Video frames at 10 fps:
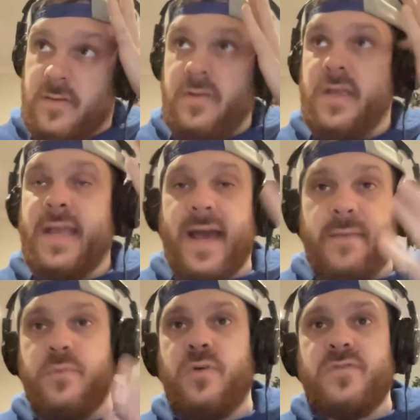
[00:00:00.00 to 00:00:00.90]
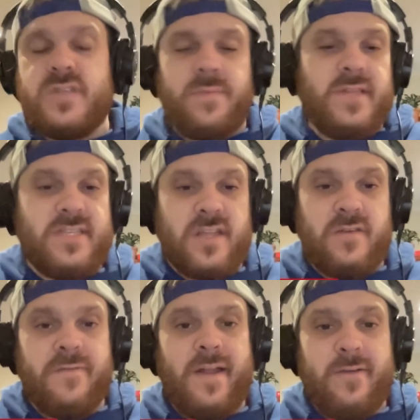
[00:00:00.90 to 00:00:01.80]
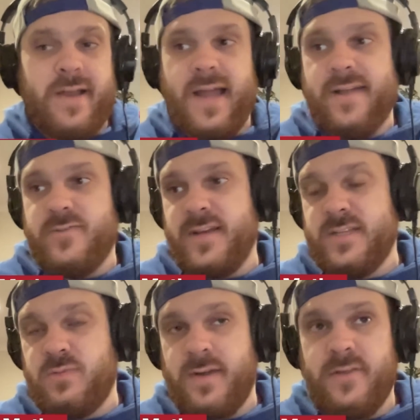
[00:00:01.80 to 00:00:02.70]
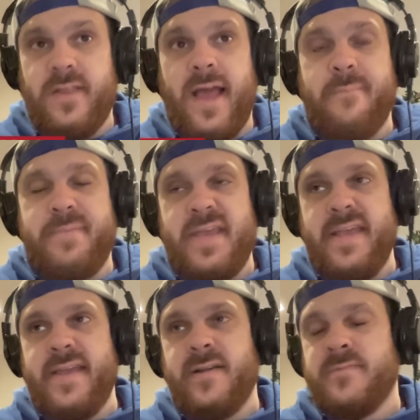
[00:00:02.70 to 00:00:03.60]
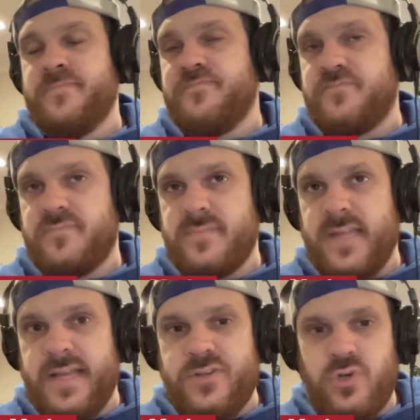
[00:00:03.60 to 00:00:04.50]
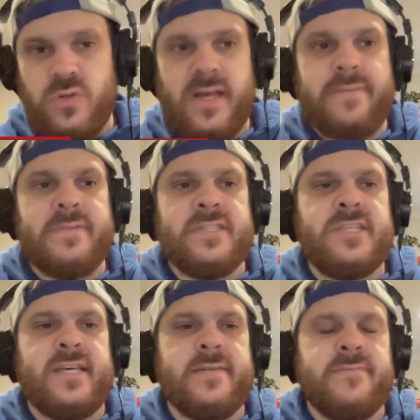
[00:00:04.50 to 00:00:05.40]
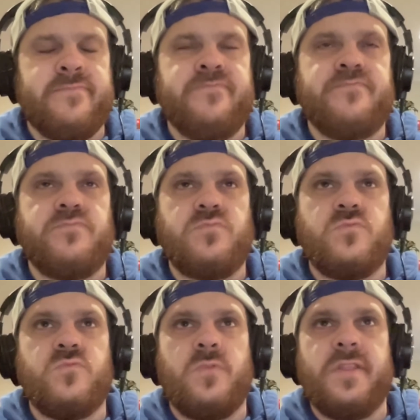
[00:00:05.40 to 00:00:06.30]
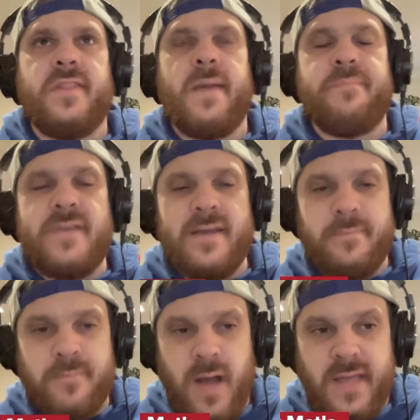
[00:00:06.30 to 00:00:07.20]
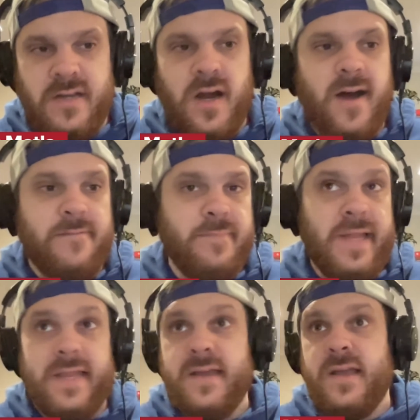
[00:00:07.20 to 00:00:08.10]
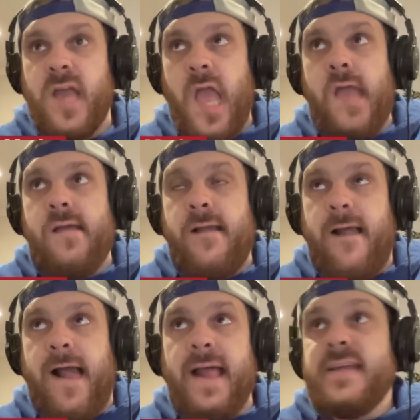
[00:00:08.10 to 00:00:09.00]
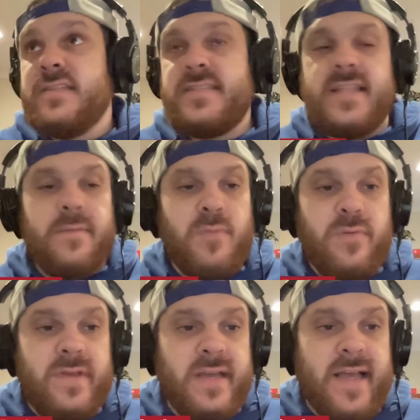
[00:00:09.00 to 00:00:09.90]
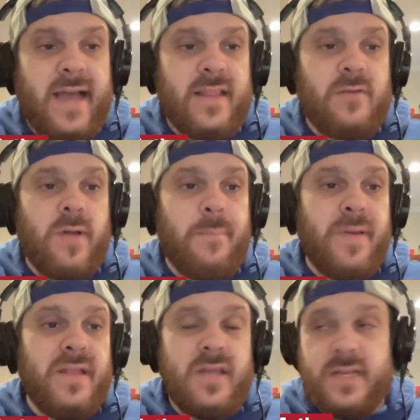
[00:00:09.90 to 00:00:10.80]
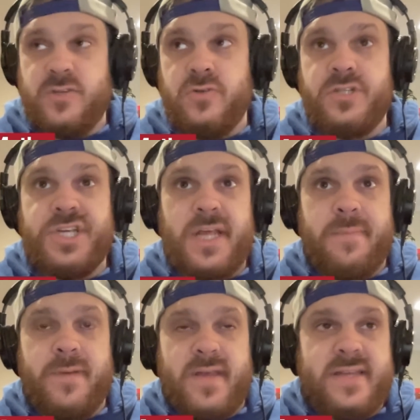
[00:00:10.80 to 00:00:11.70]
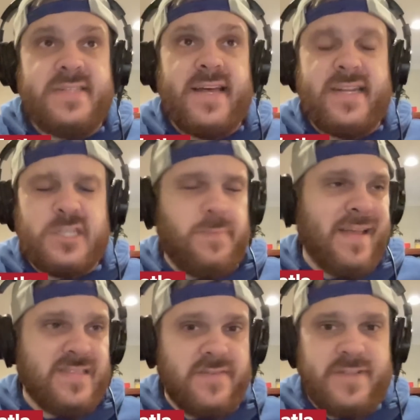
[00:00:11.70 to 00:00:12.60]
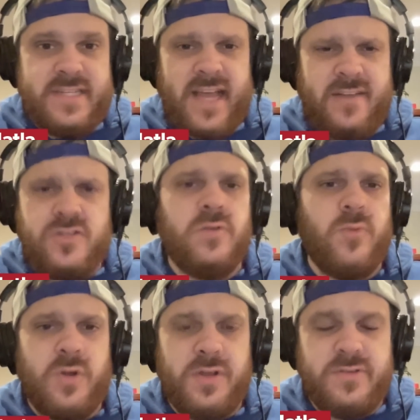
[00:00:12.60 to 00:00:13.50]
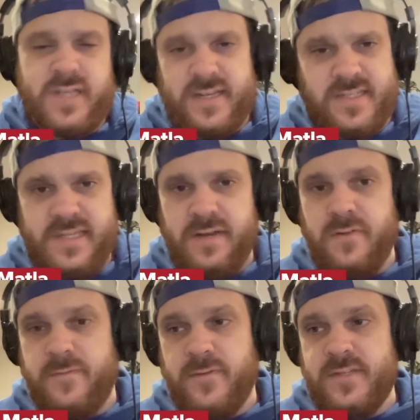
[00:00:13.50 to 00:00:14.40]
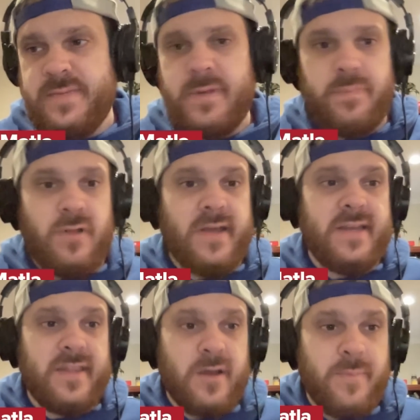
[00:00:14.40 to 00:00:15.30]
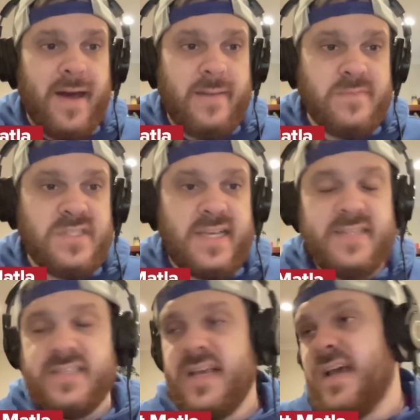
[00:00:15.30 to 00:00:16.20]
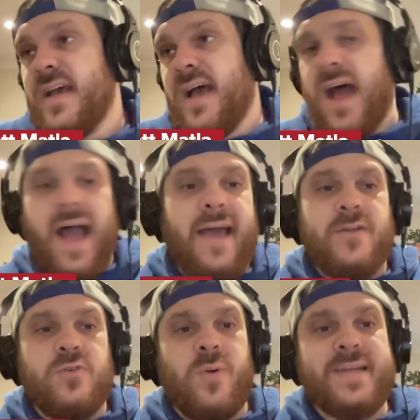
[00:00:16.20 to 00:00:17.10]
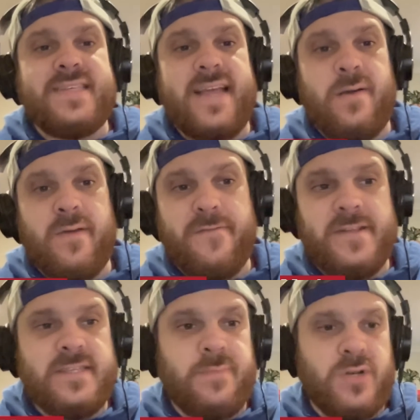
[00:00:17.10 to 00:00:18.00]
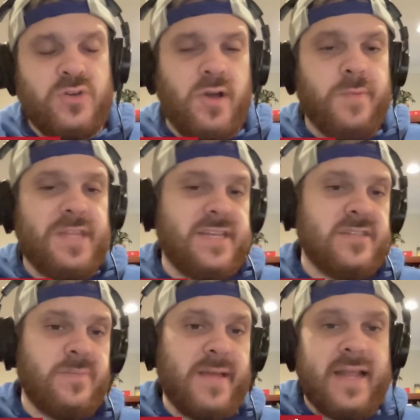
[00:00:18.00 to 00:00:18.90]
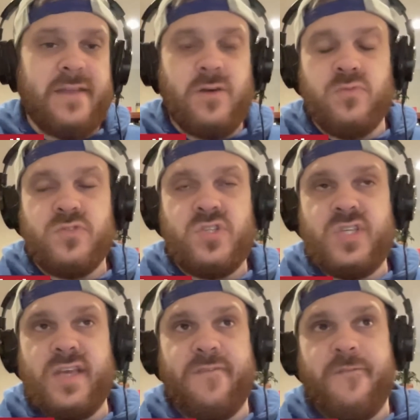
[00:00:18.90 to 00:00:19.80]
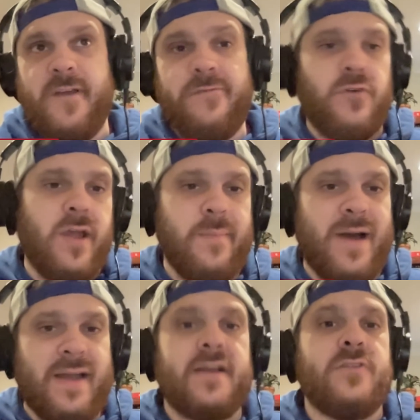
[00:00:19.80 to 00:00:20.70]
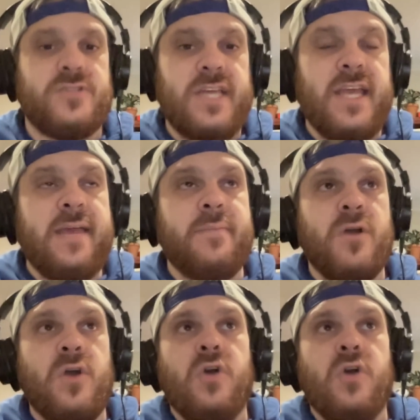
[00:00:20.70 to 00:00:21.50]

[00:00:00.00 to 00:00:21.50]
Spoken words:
You got to move some of these other veteran contracts, whether that be a Joel Edmondson, whether that be a Mike Hoffman. I can see them moving a guy like Rem Pitlick dirt cheap. He's not expensive, and he's got 2 more years on his deal for a team to plug into their bottom 6. I don't quite see how he fits in Montreal, but that doesn't mean I don't see a fit for him on another team